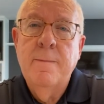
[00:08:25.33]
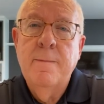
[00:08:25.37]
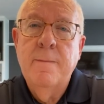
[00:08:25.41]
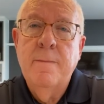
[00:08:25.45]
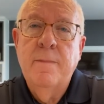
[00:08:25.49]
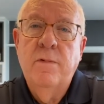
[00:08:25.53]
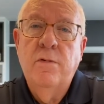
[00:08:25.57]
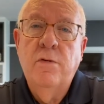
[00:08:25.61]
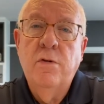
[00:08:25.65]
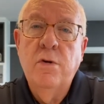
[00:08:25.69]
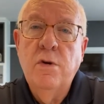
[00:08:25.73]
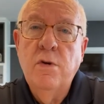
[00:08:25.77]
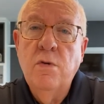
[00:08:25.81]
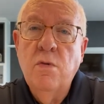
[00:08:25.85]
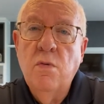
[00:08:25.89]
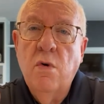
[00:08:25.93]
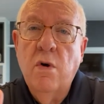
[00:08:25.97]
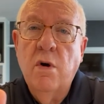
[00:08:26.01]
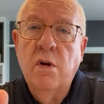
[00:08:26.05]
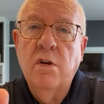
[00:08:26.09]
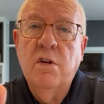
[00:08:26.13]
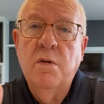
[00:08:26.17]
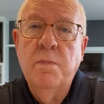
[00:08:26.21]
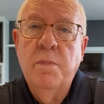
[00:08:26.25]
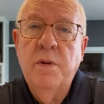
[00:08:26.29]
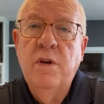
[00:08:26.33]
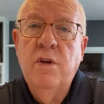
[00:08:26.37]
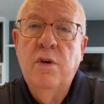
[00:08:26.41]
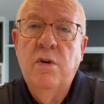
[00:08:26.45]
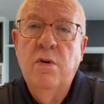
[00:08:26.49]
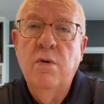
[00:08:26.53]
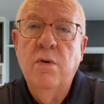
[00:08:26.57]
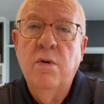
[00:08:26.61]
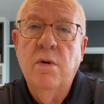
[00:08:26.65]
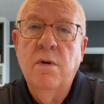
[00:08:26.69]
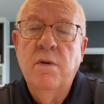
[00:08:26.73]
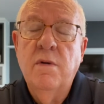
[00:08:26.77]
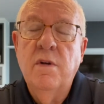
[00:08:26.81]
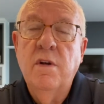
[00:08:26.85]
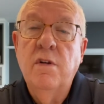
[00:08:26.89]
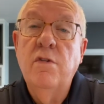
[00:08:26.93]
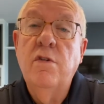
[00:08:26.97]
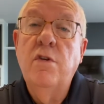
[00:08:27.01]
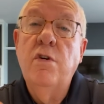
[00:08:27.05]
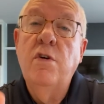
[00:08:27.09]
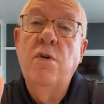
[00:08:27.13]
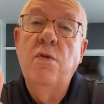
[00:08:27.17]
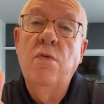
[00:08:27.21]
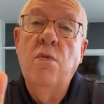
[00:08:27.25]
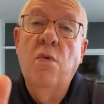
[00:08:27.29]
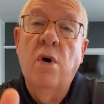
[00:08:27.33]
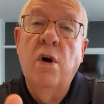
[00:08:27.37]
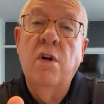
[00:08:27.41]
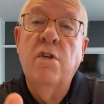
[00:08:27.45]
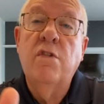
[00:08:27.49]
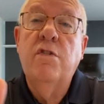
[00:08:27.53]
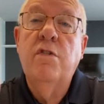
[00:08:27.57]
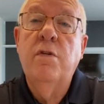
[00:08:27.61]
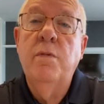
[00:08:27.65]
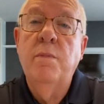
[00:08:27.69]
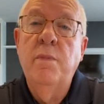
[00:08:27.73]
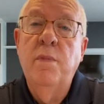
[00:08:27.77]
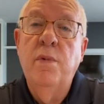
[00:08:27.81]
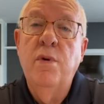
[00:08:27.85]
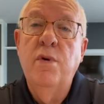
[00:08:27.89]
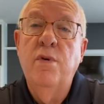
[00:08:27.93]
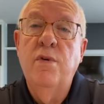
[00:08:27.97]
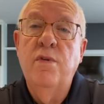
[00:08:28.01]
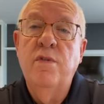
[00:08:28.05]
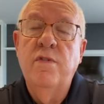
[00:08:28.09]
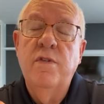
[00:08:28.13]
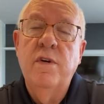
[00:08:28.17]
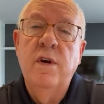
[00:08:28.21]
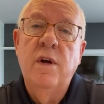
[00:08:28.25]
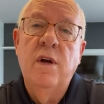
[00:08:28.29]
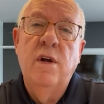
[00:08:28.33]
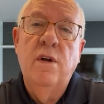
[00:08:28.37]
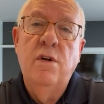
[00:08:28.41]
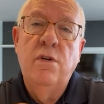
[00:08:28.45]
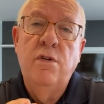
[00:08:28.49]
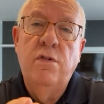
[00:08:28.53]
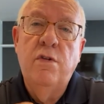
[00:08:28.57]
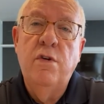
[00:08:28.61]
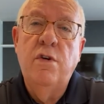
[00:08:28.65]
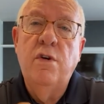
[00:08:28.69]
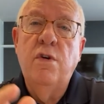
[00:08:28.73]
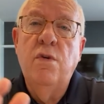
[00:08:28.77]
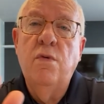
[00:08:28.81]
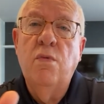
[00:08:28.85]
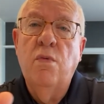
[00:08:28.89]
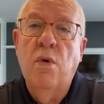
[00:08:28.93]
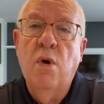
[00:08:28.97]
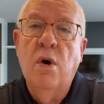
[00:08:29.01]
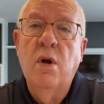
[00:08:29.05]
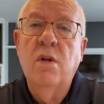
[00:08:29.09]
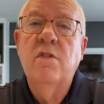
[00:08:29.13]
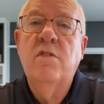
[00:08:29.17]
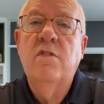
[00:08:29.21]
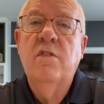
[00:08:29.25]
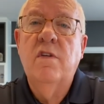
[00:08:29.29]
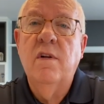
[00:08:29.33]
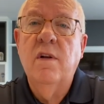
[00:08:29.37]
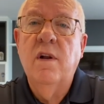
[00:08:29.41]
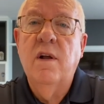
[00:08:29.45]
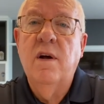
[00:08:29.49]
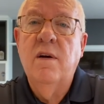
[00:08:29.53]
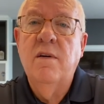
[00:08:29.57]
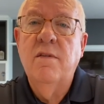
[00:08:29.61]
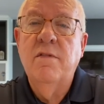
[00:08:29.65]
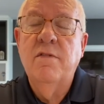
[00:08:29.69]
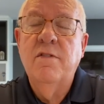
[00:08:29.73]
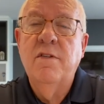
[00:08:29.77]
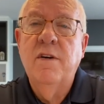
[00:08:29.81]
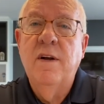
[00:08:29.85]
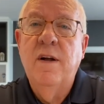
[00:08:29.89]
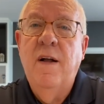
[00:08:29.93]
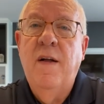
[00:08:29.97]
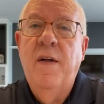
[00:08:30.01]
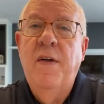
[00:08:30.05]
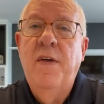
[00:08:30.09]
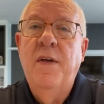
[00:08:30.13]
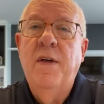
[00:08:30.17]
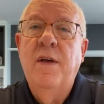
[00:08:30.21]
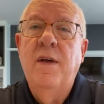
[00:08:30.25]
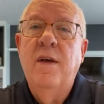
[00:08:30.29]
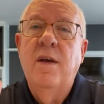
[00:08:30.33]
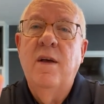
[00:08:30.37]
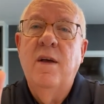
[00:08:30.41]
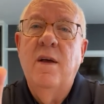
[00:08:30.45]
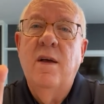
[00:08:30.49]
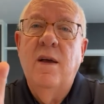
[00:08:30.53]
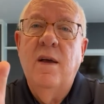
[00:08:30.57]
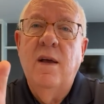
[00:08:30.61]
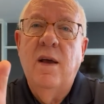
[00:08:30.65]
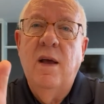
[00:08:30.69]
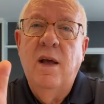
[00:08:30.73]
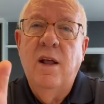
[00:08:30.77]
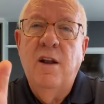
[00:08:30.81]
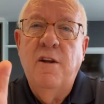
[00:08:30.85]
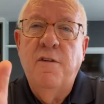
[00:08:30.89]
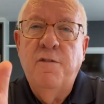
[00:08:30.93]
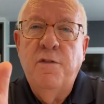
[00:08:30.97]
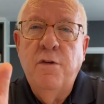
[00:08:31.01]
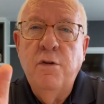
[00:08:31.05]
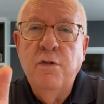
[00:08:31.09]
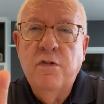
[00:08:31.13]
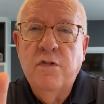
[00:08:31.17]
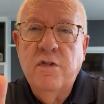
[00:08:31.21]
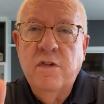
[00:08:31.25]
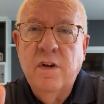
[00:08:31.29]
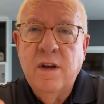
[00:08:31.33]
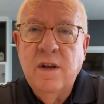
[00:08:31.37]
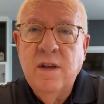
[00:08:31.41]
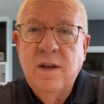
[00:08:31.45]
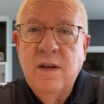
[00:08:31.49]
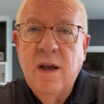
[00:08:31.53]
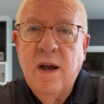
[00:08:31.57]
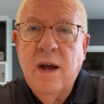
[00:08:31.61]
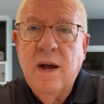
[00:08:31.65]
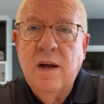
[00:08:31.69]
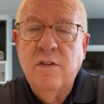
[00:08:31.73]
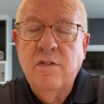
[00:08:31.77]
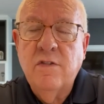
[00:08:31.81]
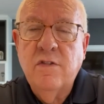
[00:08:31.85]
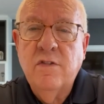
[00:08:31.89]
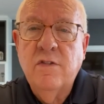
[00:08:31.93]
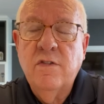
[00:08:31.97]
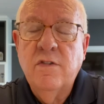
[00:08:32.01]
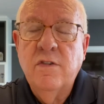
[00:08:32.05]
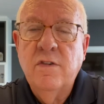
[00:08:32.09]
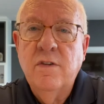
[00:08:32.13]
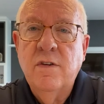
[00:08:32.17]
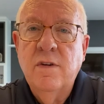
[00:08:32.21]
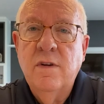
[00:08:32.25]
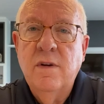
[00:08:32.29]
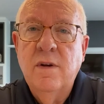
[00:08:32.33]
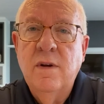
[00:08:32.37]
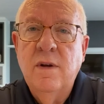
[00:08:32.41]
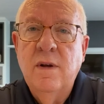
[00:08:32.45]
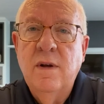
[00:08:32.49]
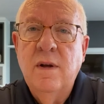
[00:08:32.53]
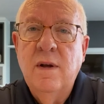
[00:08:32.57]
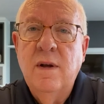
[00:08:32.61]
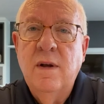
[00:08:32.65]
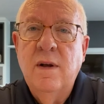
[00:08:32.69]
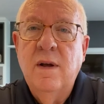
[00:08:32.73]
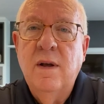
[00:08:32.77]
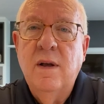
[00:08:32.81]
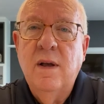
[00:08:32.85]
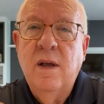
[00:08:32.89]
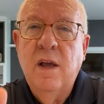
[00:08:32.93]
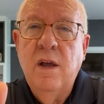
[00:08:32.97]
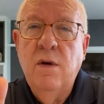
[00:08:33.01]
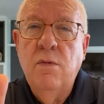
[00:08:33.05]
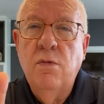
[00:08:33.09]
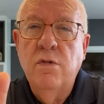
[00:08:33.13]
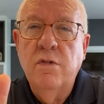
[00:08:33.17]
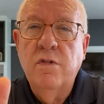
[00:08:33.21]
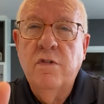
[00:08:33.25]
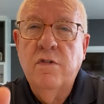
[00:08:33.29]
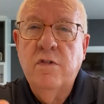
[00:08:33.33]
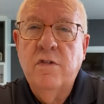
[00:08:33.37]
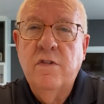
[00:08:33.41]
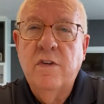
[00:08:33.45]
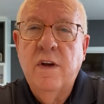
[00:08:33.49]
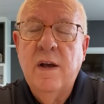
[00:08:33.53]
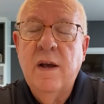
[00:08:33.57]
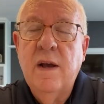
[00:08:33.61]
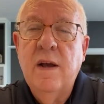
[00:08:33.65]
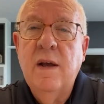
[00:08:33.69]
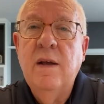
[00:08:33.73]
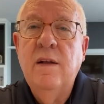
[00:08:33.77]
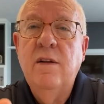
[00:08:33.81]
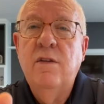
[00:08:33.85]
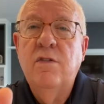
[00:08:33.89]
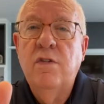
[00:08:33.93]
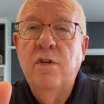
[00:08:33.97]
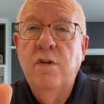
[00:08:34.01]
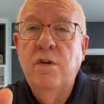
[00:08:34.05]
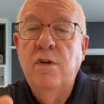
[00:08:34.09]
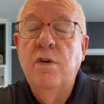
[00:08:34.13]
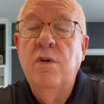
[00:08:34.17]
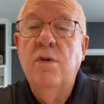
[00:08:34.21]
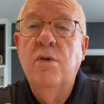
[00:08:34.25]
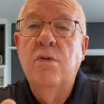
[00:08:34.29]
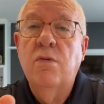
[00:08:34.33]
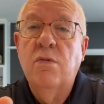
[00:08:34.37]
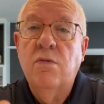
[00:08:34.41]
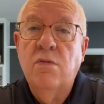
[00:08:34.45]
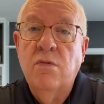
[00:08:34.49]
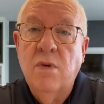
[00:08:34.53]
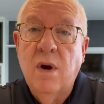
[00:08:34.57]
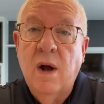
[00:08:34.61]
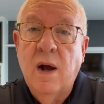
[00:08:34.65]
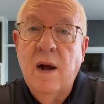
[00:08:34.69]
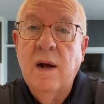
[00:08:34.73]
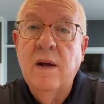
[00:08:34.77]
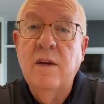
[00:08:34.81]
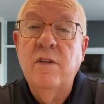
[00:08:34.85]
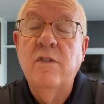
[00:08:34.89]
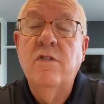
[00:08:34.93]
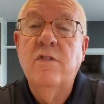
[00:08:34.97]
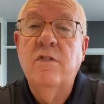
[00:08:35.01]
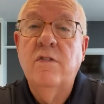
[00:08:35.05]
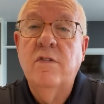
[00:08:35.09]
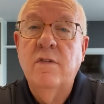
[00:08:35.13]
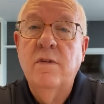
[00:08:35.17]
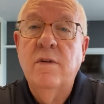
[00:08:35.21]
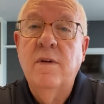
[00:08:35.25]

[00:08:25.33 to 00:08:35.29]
Do you want to be cured? Do you want to move? Do you want to love? And if you say yes, he will say to you, rise,